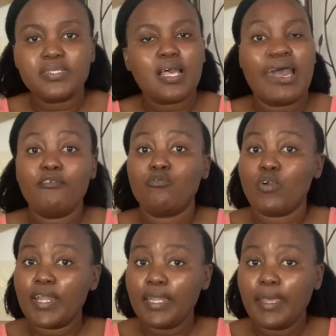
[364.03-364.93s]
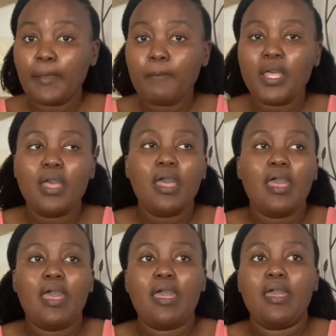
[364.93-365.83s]
I have one name,
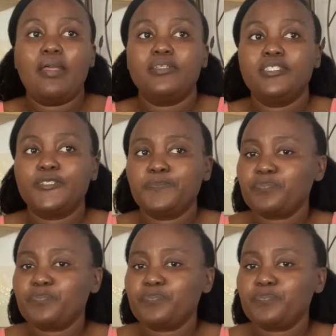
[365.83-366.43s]
and